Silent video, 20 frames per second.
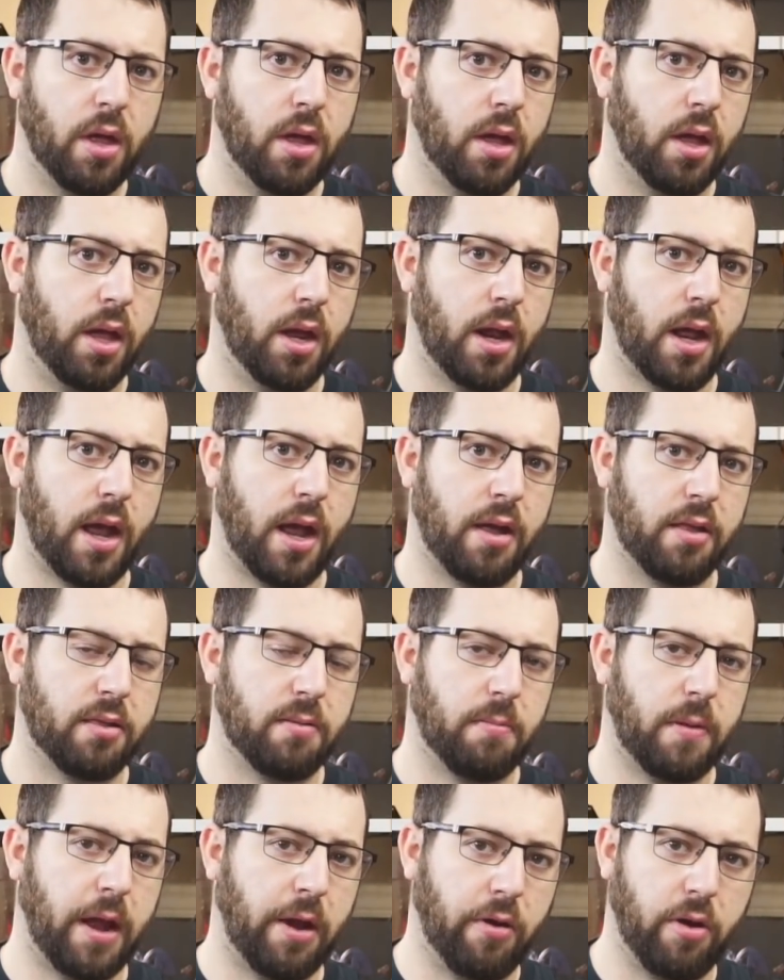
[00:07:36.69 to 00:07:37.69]
It has
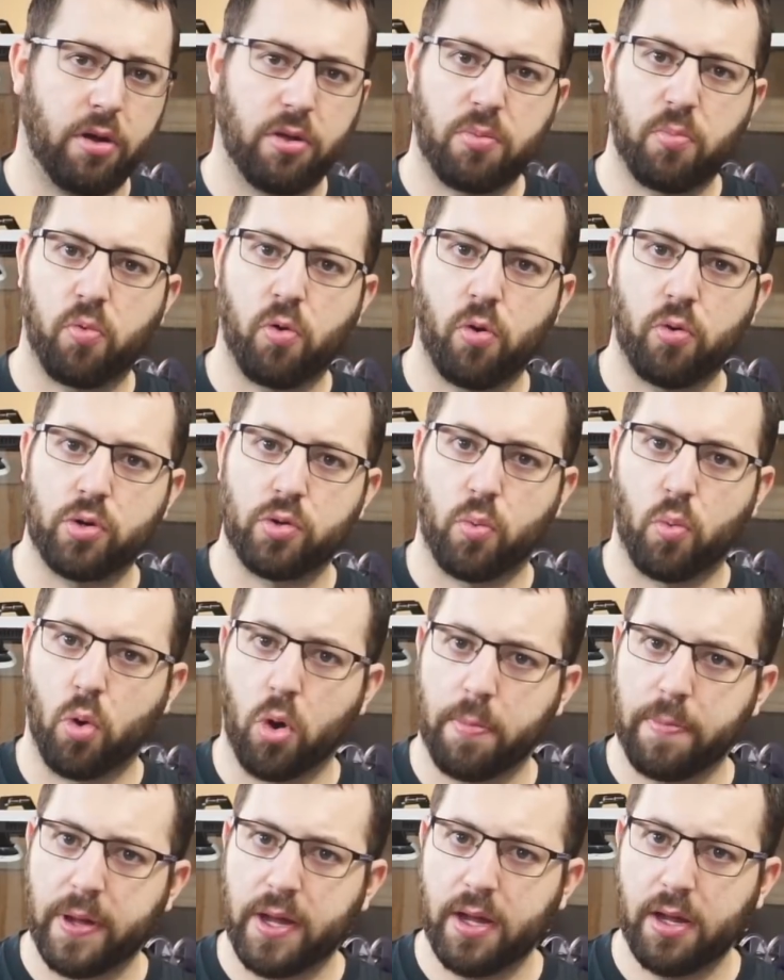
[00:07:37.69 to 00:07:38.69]
areas prone to
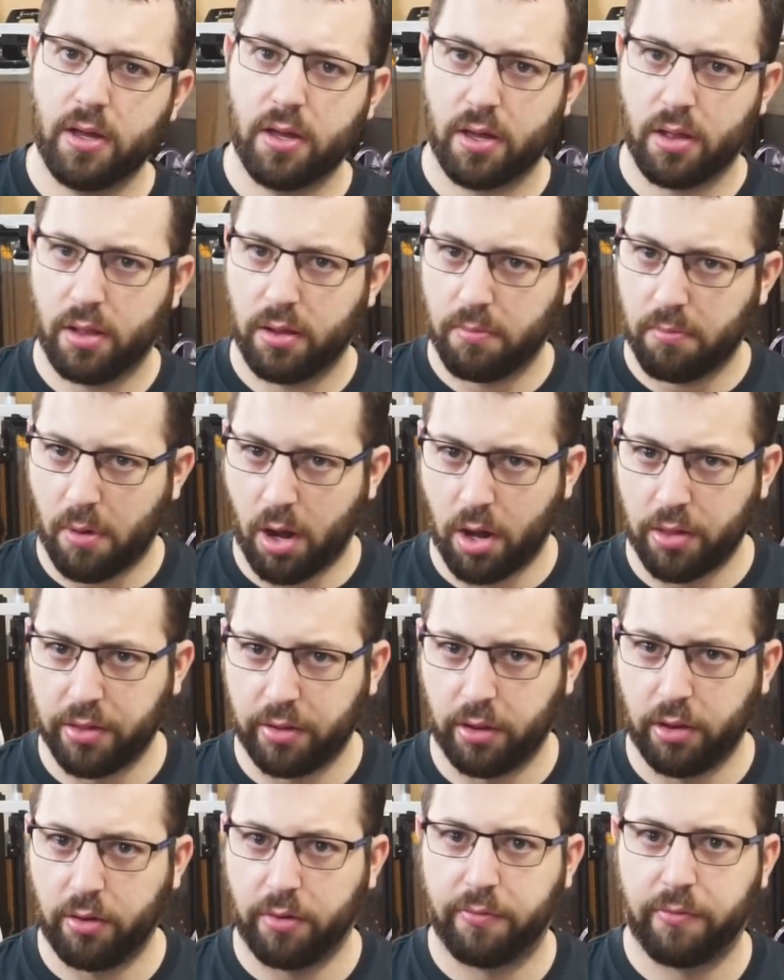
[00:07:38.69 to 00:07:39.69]
warping, on the
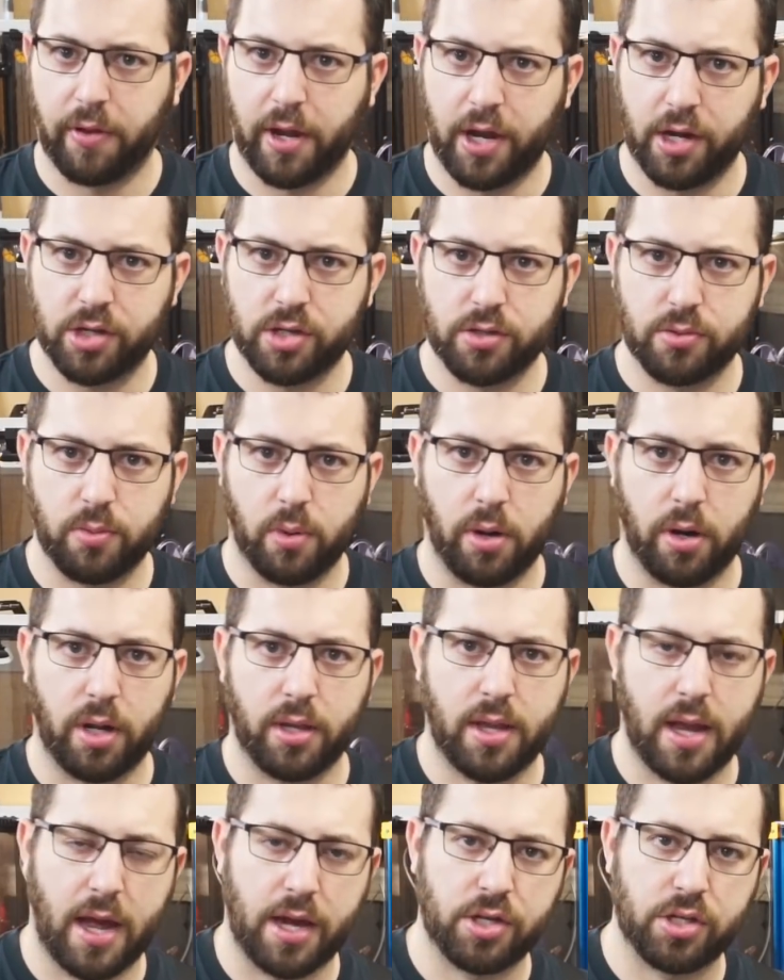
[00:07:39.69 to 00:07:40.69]
little flanges where it
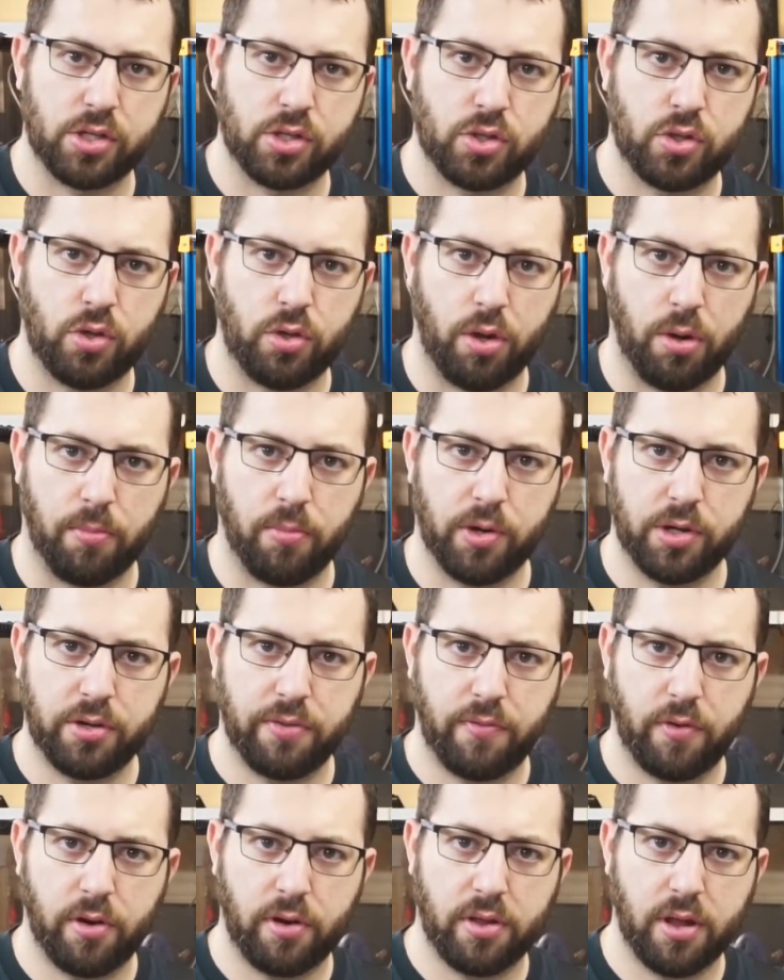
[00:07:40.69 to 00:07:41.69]
attaches to your printer,
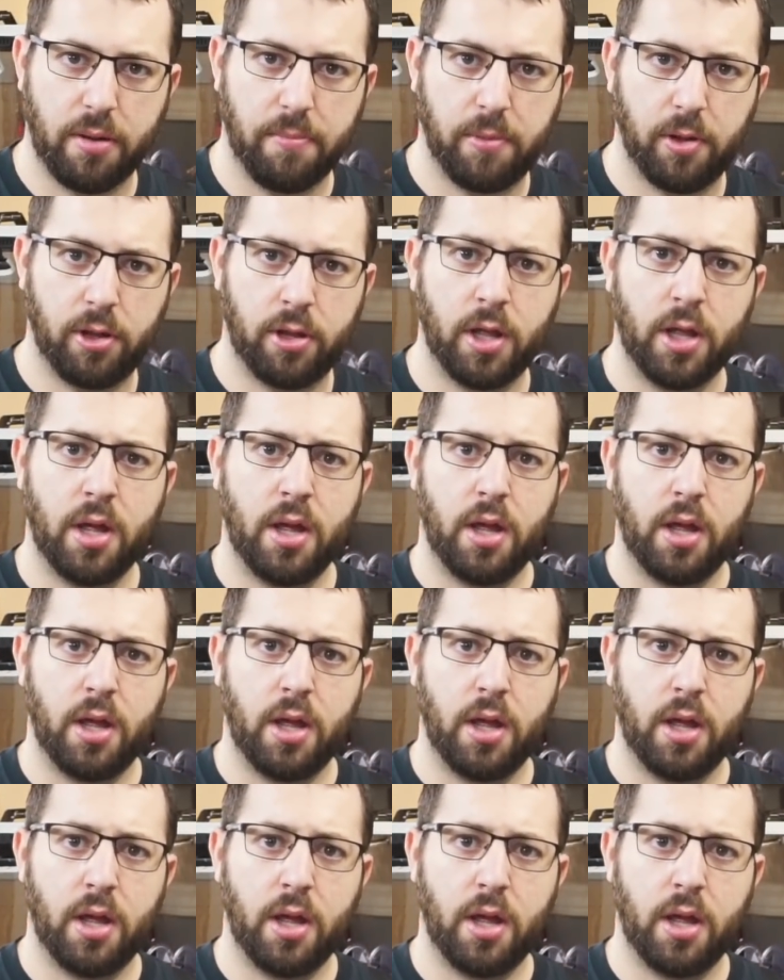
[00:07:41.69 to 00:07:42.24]
for example.